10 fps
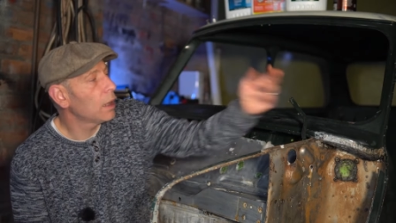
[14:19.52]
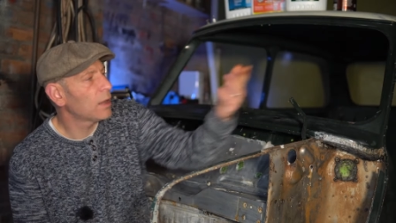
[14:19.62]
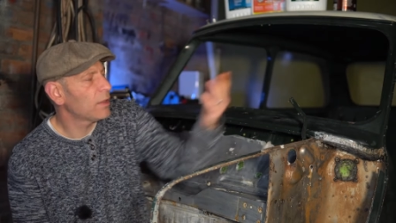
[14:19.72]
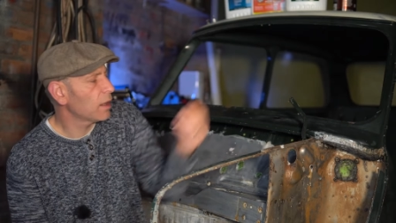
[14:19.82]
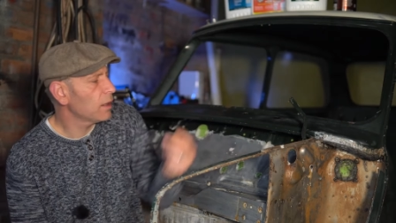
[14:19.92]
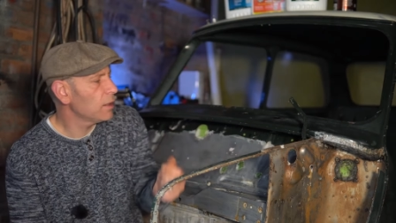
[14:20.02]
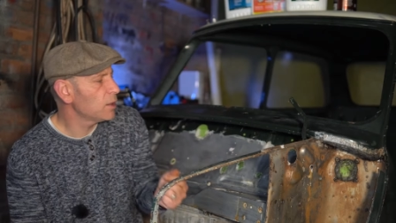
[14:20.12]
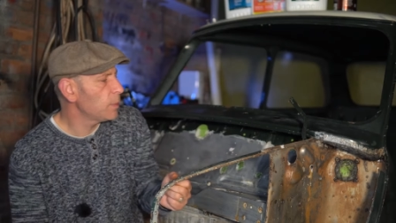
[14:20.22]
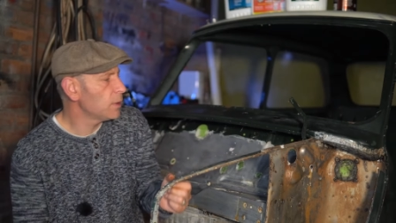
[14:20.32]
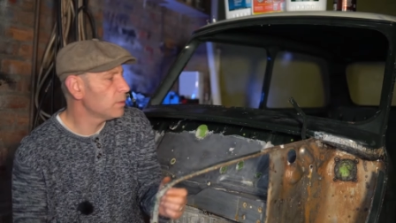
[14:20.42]
I think
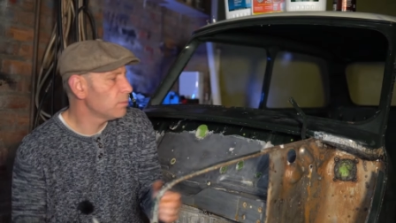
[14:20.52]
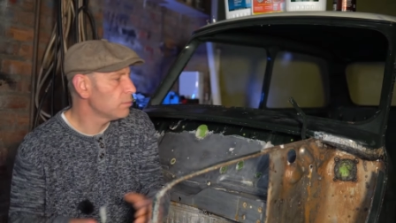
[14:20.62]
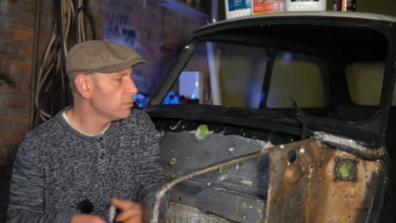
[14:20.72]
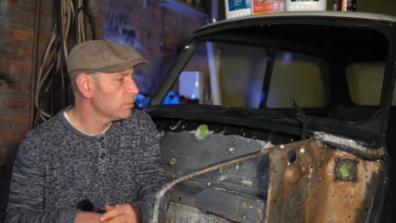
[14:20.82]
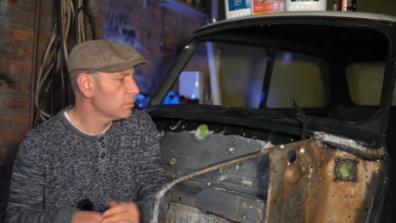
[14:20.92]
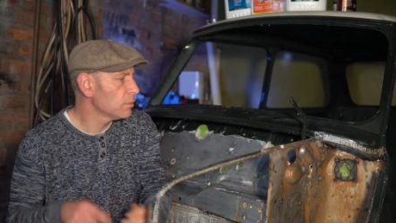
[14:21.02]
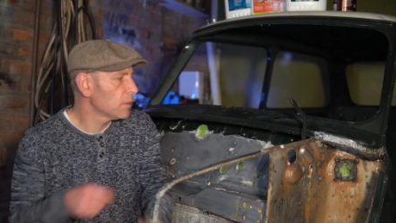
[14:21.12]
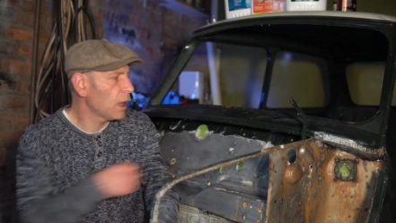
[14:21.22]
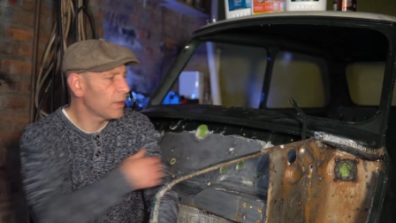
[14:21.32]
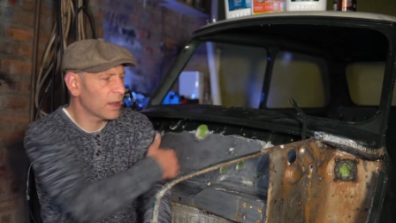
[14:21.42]
it's been
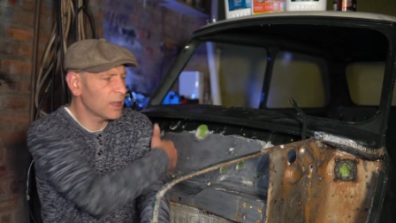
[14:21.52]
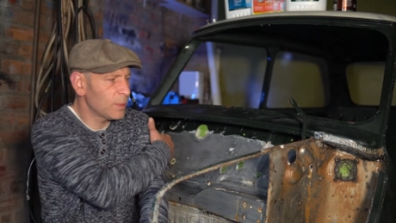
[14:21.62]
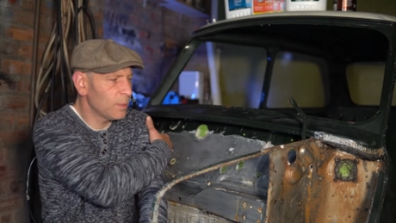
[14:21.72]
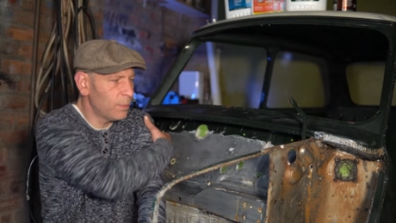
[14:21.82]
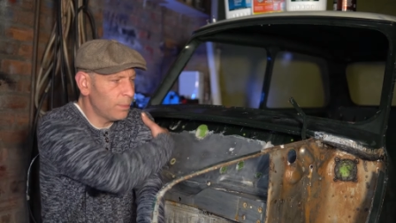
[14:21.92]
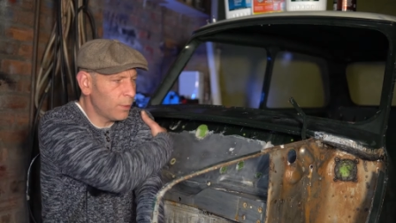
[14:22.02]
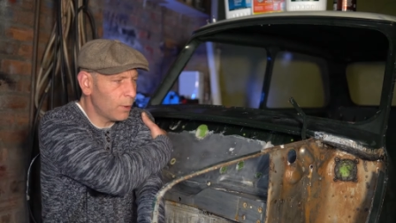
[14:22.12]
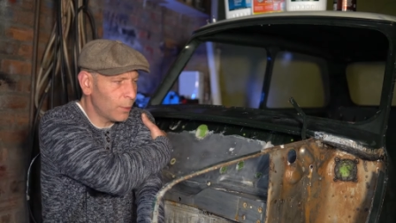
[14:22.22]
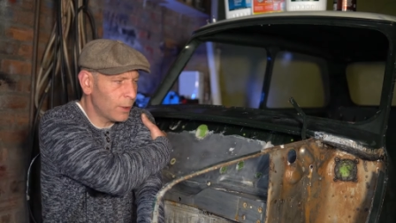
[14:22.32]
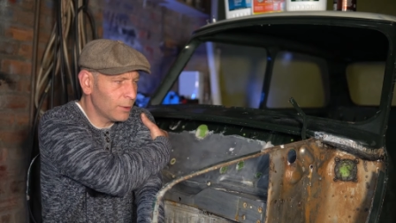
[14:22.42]

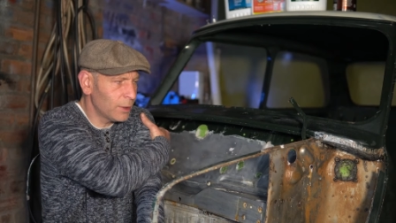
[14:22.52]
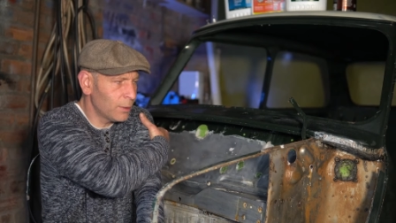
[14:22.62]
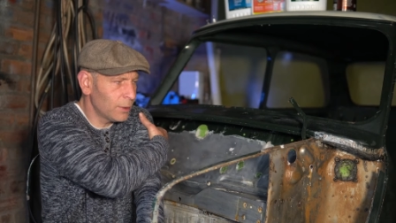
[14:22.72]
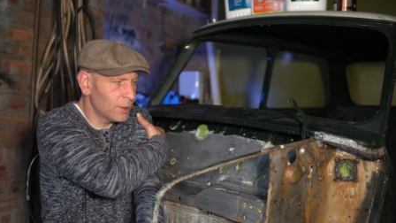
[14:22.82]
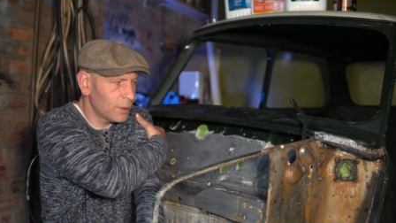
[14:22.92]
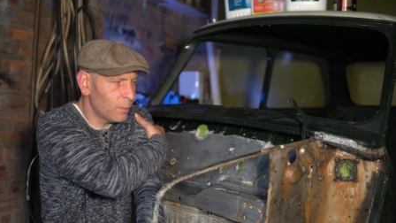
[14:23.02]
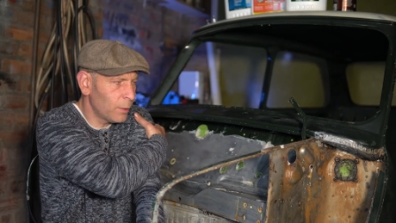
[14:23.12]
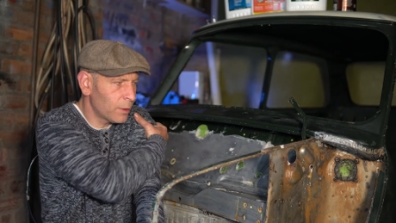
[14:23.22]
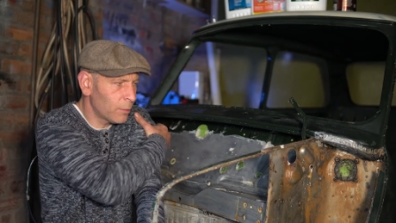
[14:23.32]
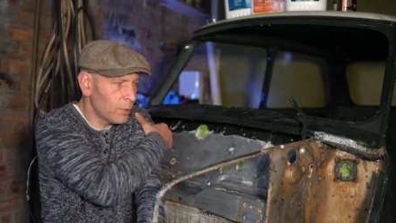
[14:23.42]
butt welded on
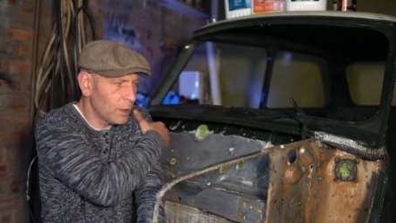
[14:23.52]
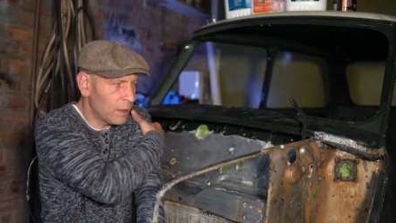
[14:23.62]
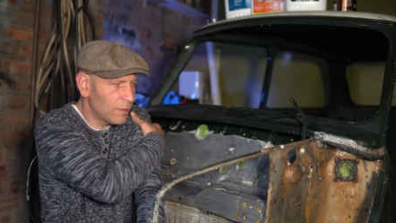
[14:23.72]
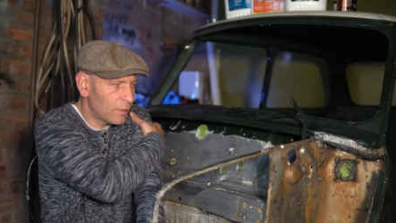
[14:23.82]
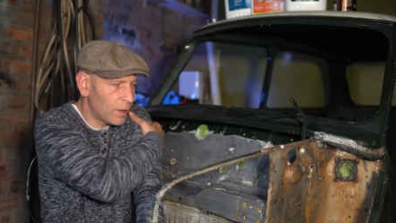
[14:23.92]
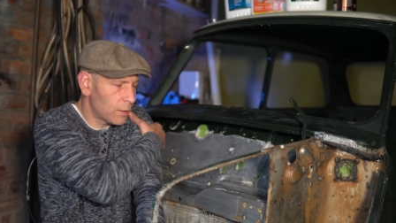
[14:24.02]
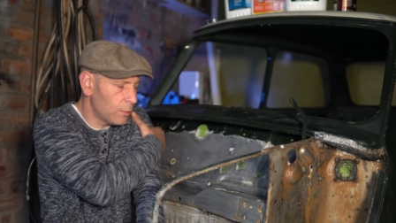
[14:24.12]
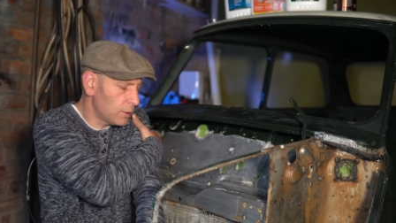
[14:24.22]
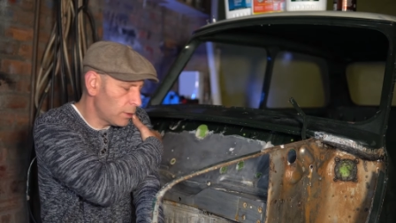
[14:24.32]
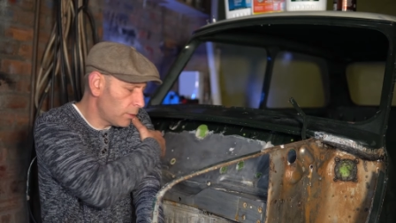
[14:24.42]
somewhere. I'm going to have a
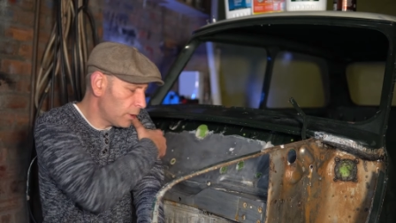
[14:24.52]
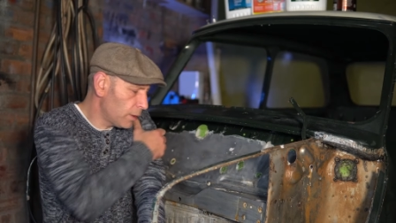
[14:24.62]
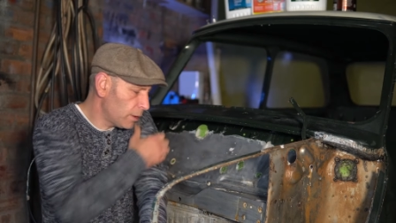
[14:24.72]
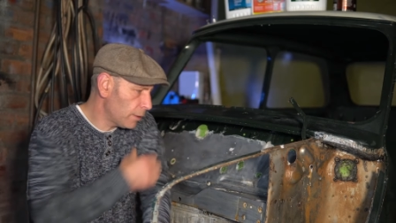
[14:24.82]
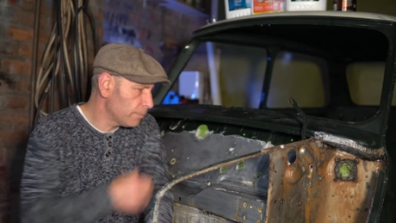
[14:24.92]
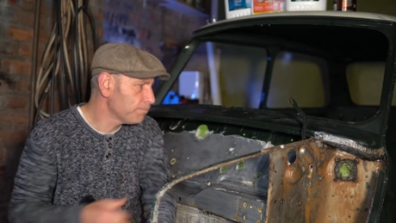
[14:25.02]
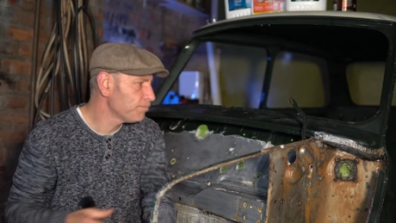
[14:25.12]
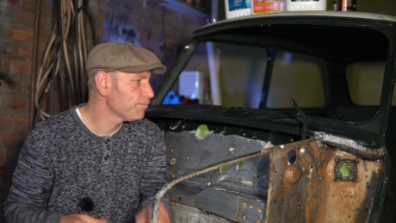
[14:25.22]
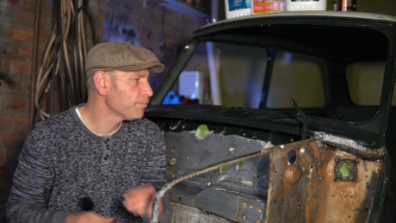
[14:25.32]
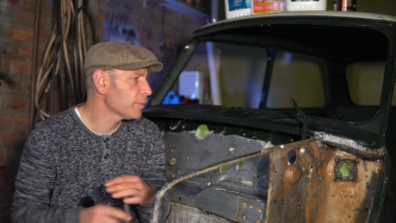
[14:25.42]
closer look at that,
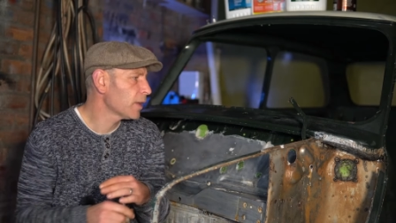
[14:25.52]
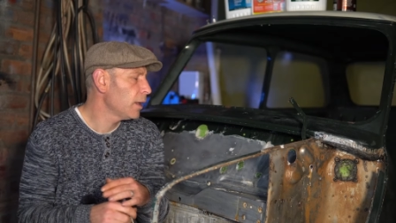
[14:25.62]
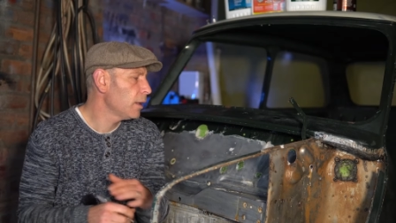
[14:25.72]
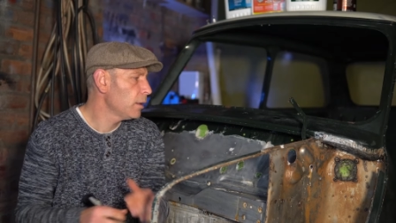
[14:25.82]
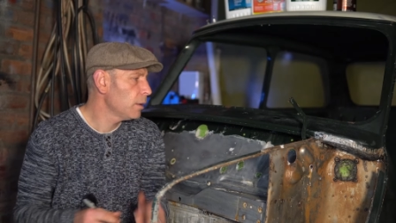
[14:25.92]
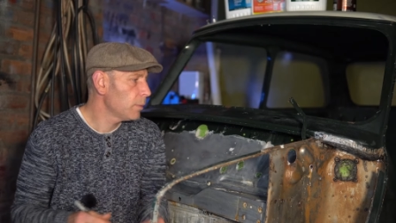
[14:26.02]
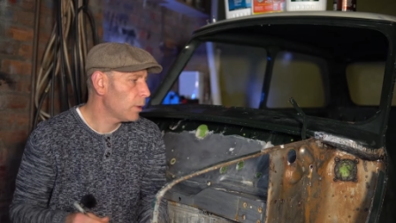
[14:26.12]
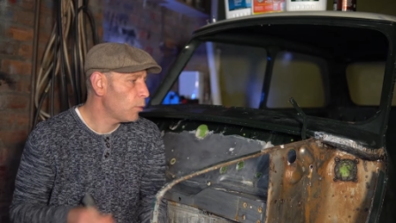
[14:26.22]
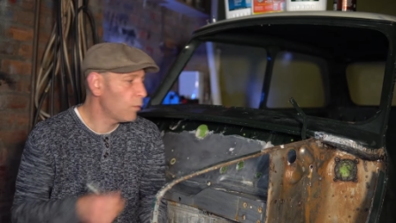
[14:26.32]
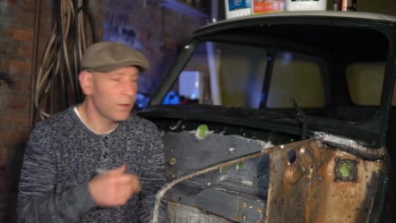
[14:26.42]

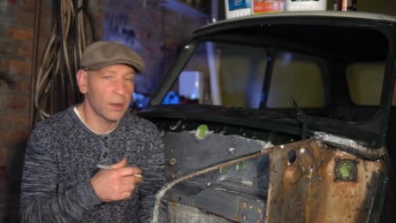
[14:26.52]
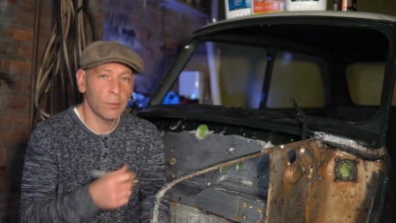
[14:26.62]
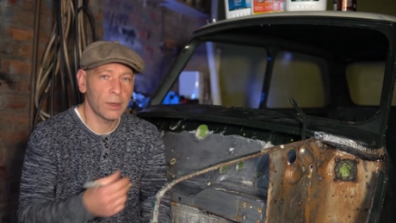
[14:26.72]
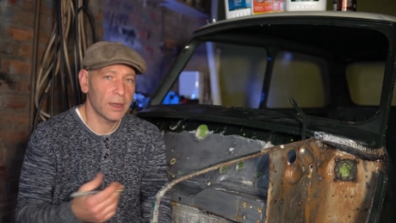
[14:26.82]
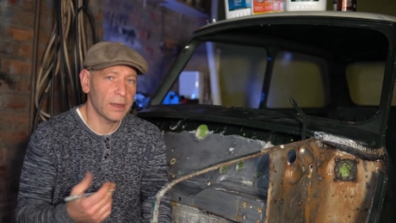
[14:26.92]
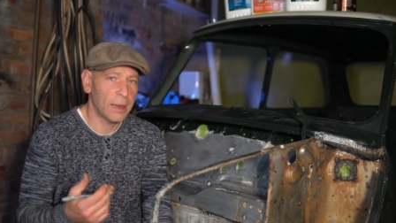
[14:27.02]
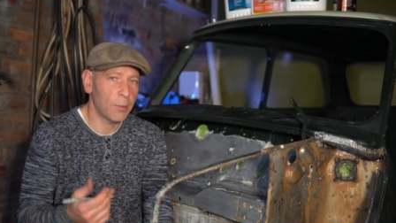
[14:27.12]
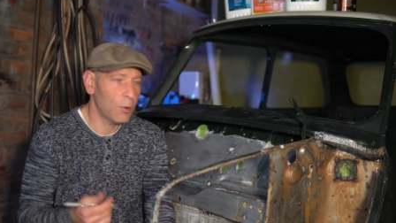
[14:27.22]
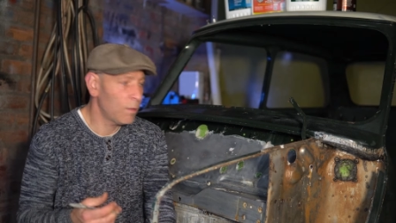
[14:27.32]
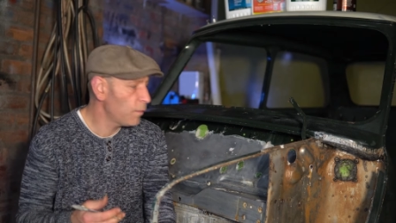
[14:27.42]
but hopefully I'm going to get them
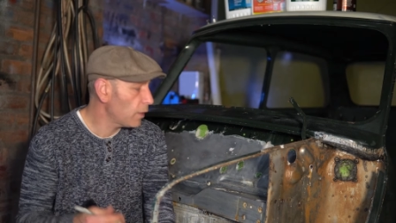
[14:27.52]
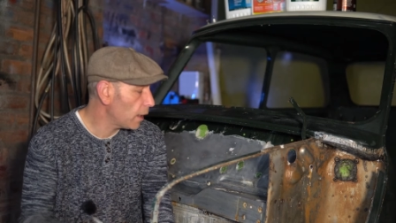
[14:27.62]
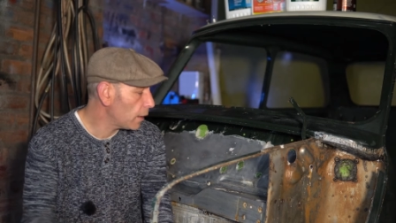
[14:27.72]
off.